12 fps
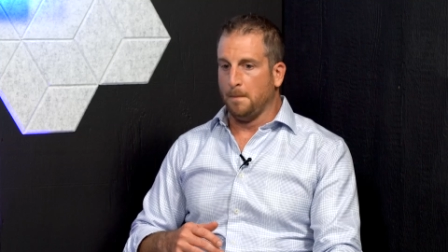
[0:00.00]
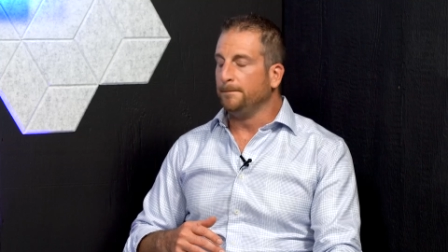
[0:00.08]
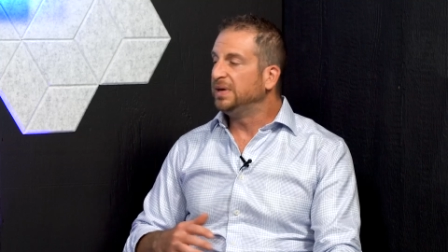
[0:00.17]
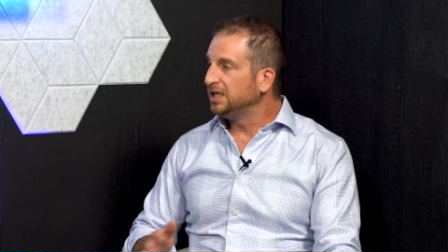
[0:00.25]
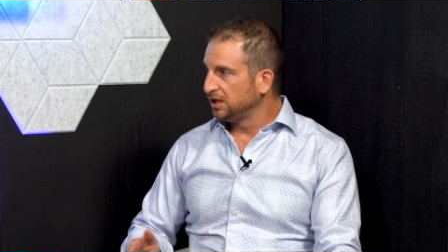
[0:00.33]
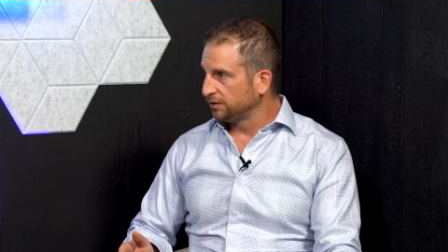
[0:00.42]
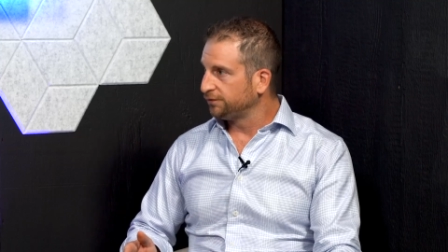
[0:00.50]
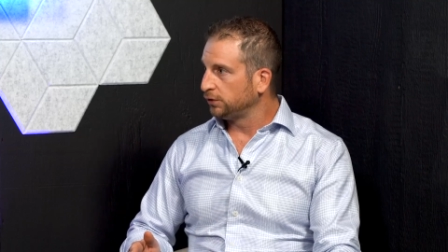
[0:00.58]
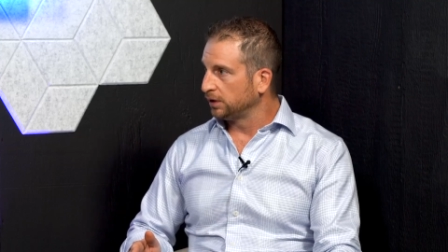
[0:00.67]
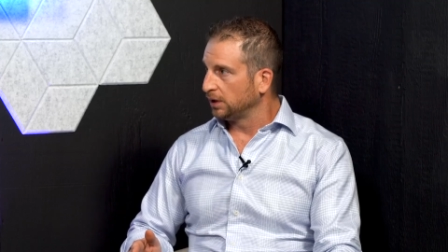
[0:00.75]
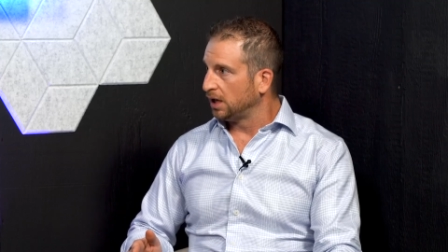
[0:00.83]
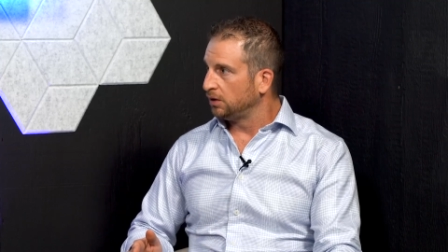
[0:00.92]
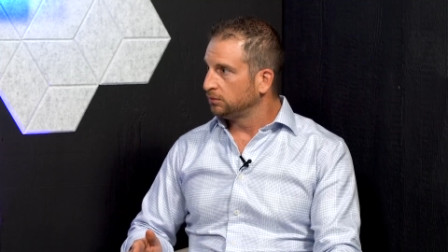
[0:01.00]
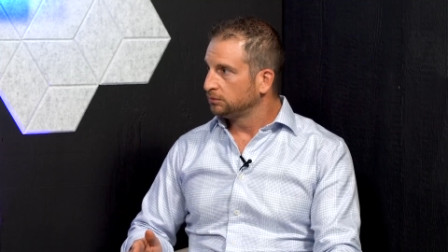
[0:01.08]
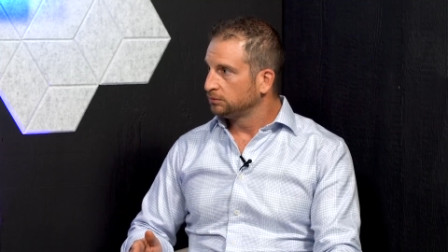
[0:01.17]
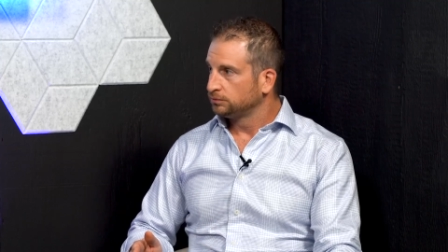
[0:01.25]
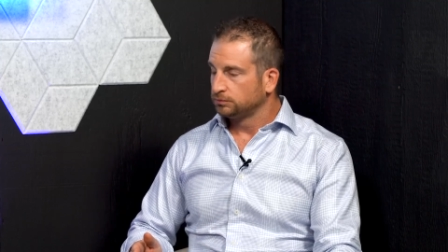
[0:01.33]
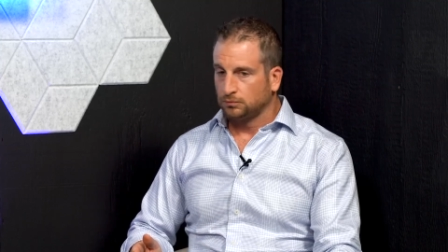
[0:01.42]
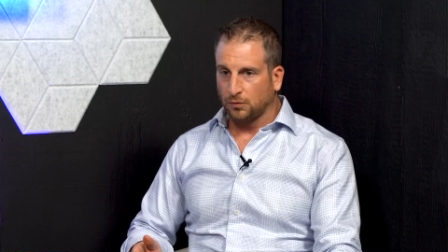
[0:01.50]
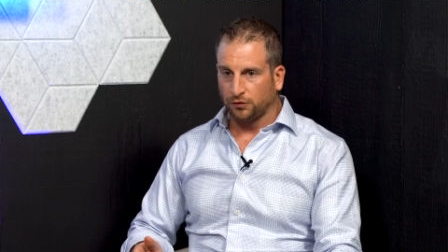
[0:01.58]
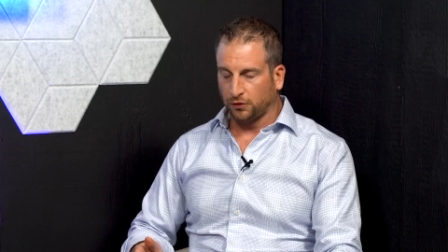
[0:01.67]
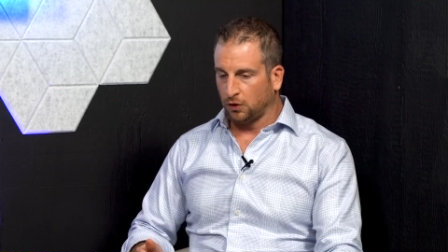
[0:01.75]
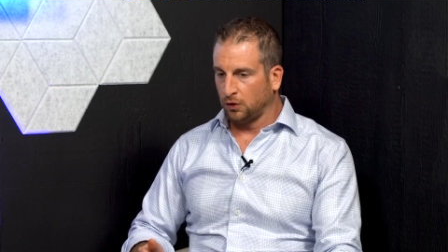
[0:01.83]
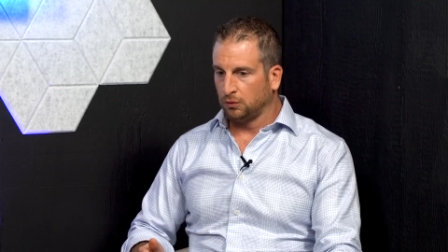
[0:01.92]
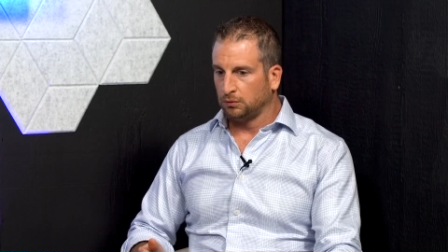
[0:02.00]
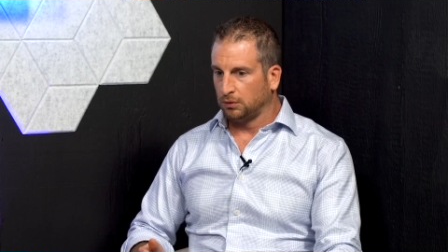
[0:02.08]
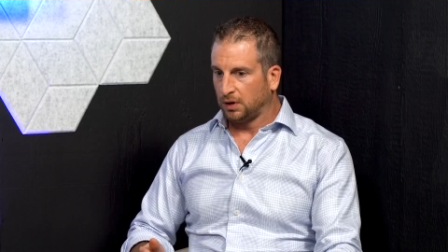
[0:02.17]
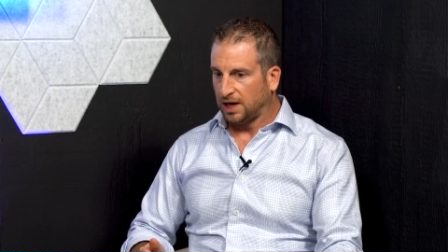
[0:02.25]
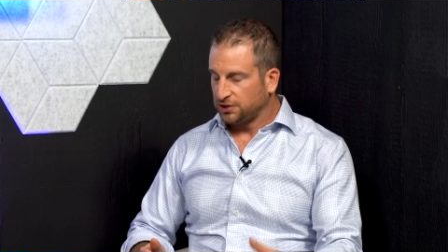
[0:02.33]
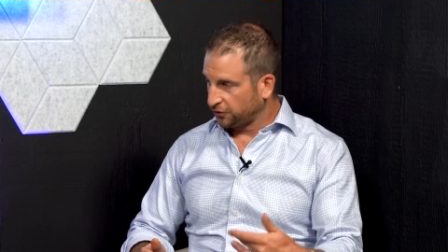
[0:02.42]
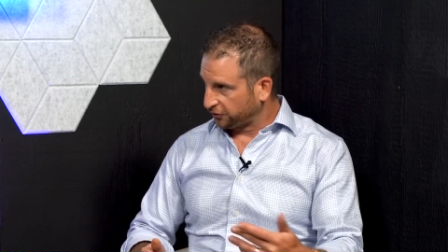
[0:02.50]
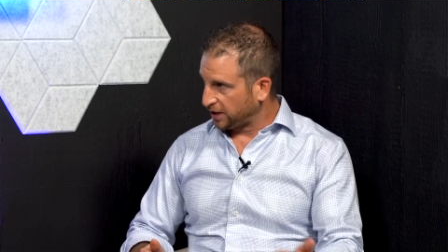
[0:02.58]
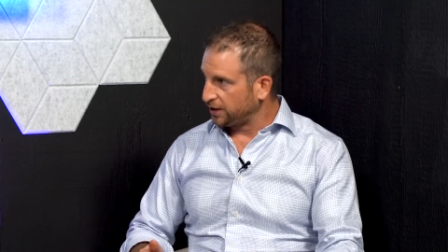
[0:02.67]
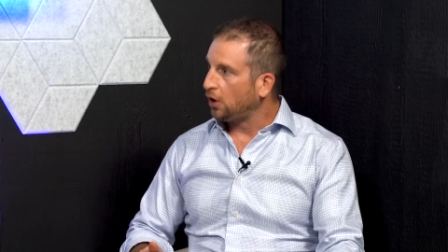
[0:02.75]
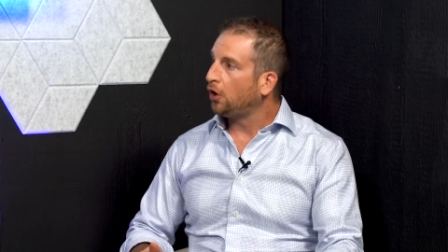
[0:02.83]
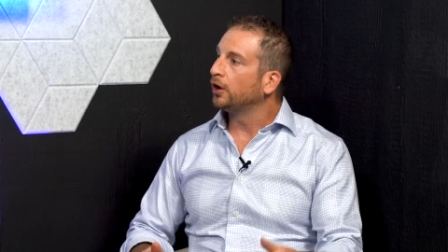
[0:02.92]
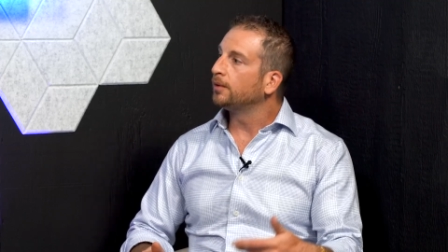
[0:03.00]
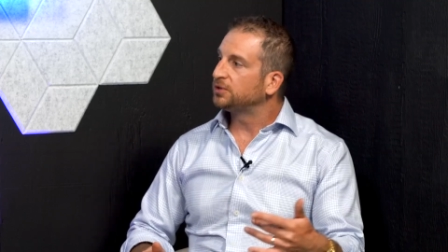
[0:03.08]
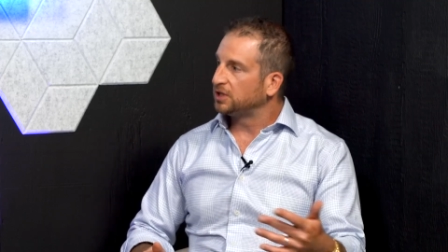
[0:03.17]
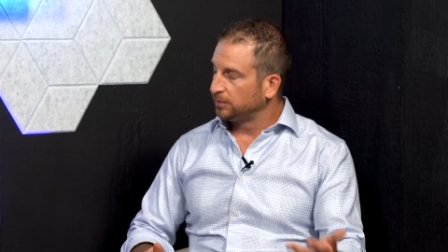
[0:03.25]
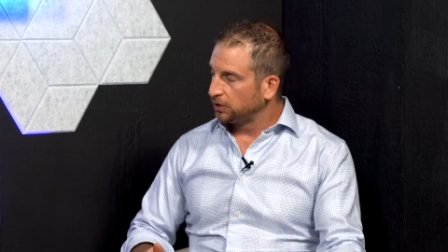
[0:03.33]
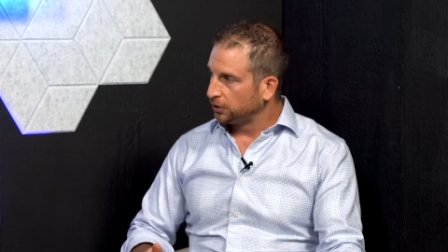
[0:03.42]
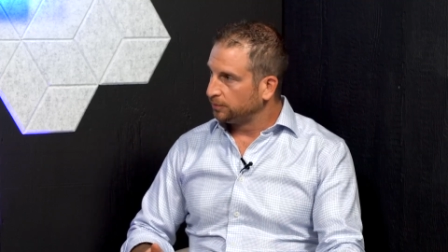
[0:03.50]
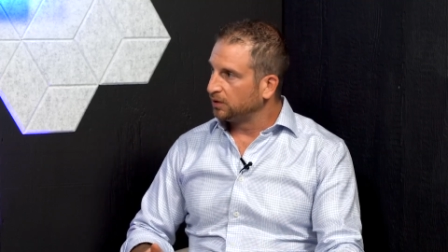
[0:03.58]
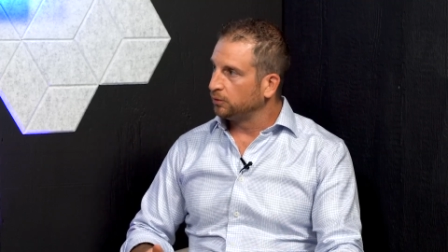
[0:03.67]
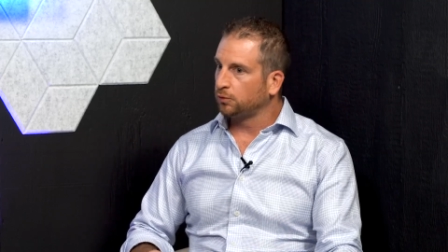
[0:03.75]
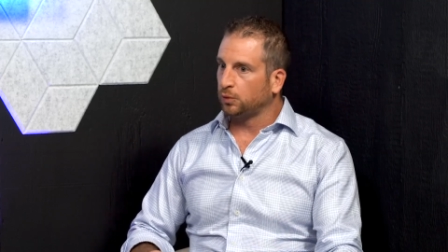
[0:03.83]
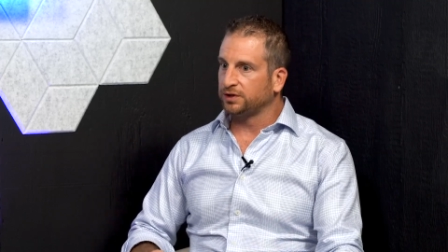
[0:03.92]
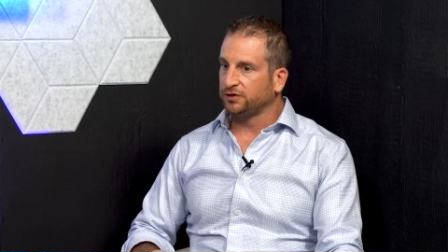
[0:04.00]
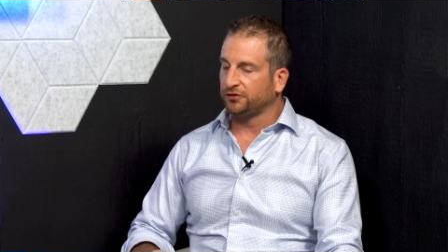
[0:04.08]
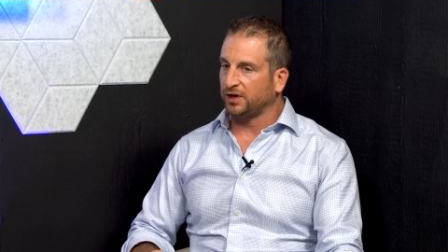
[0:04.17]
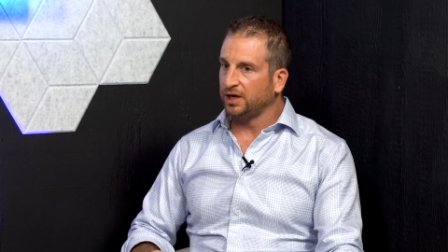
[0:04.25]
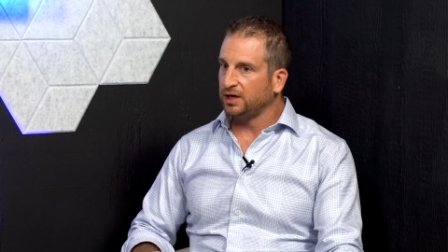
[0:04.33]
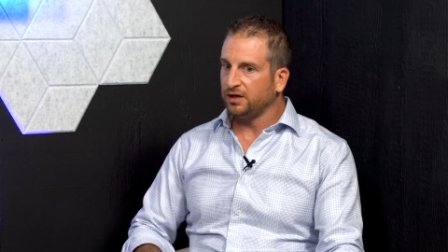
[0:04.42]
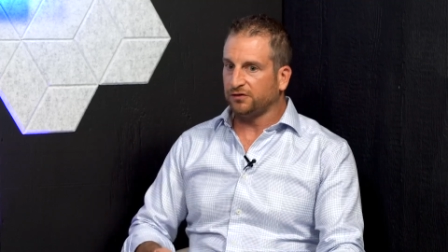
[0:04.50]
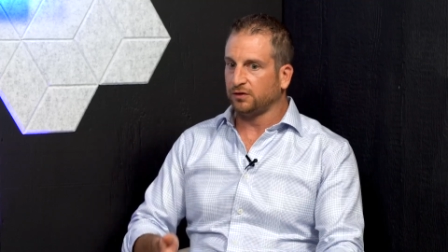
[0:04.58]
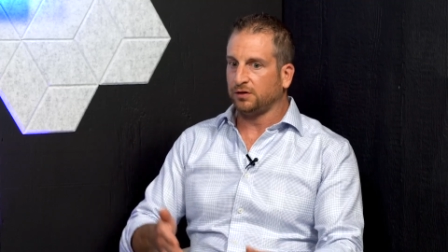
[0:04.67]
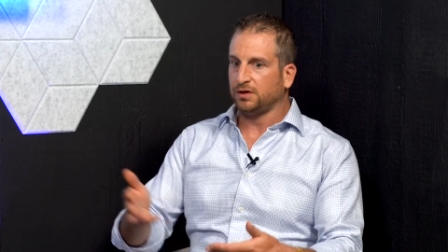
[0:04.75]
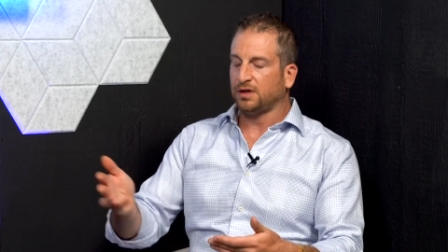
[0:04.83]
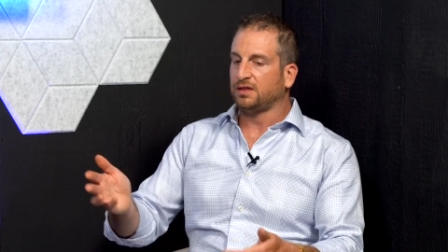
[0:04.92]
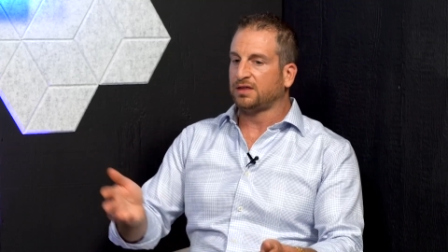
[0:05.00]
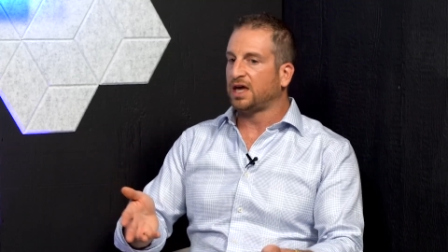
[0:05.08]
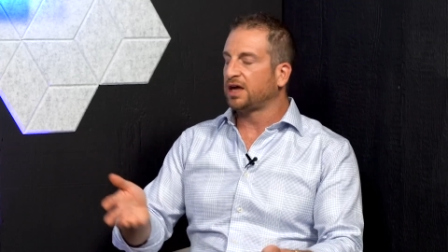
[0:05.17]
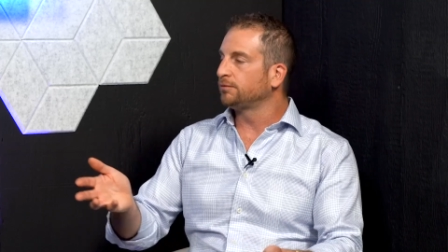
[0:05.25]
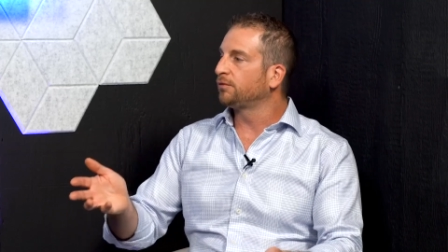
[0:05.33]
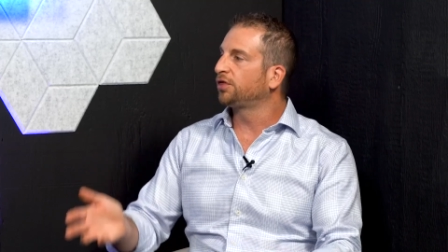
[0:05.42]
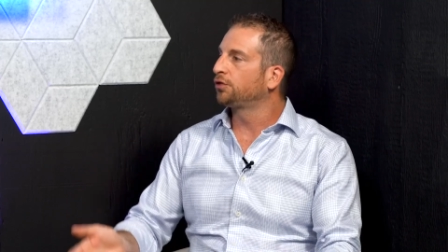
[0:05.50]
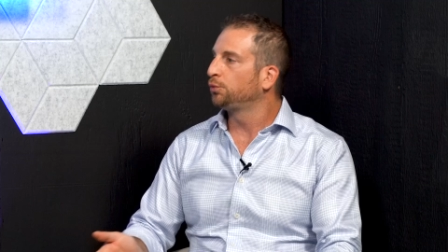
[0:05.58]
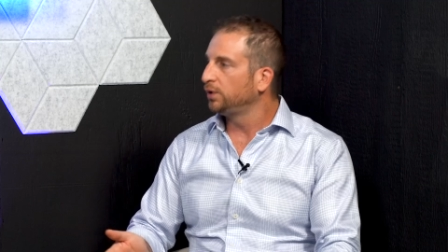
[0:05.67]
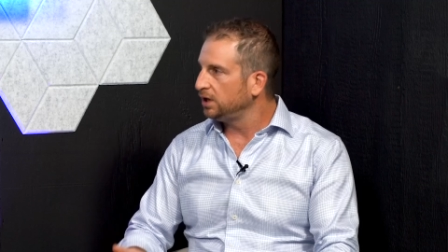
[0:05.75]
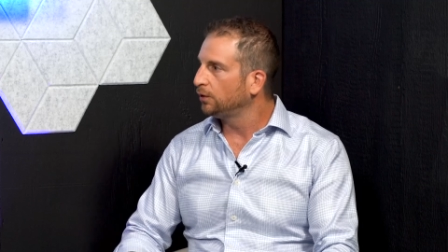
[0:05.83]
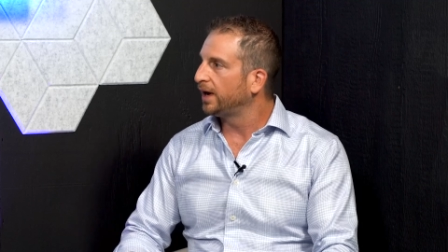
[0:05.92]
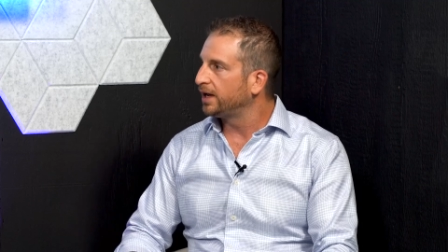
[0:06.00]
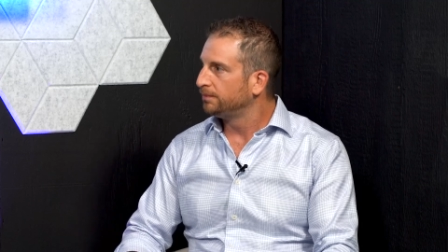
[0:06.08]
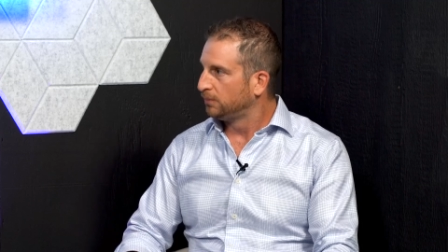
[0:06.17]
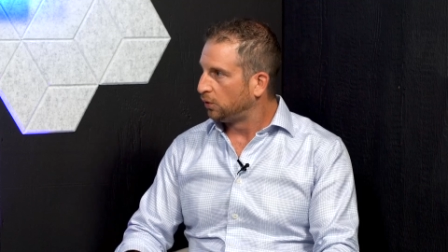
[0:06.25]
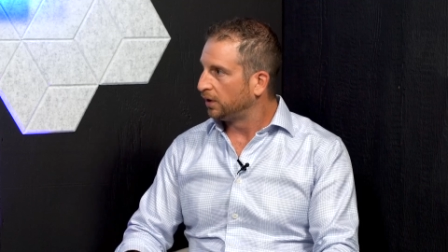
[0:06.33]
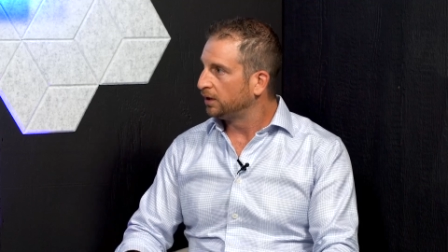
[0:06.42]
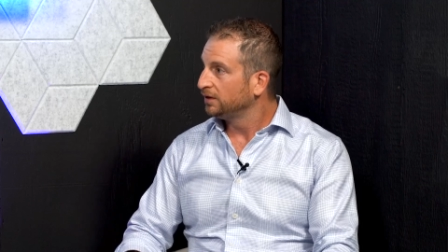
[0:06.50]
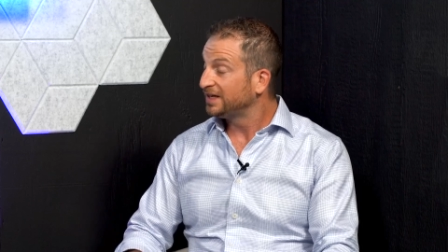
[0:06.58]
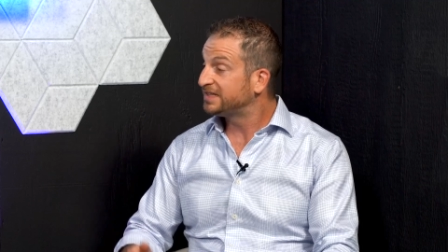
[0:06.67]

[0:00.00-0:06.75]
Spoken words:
meaningfully low. So I just kind of armed him a little bit with what to say. And instantly, they gave him $3,000 more.